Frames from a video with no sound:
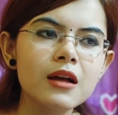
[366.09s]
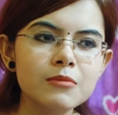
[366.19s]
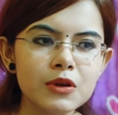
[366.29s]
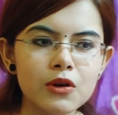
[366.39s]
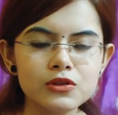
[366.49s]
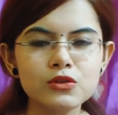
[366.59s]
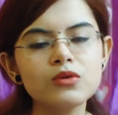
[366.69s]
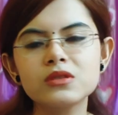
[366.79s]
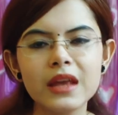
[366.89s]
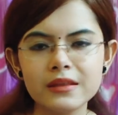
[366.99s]
because
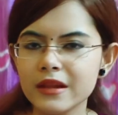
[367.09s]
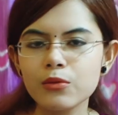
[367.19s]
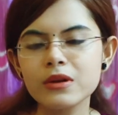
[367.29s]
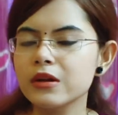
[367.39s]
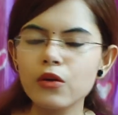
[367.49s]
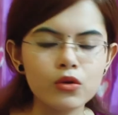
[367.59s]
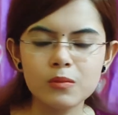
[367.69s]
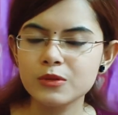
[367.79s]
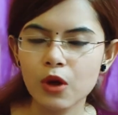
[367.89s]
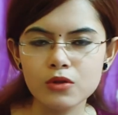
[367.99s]
don't think that only
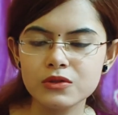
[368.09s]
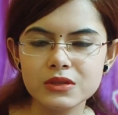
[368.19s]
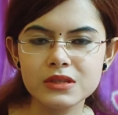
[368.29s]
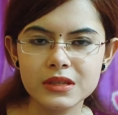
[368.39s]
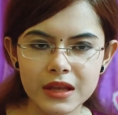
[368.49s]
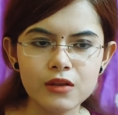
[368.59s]
oncopathology is there.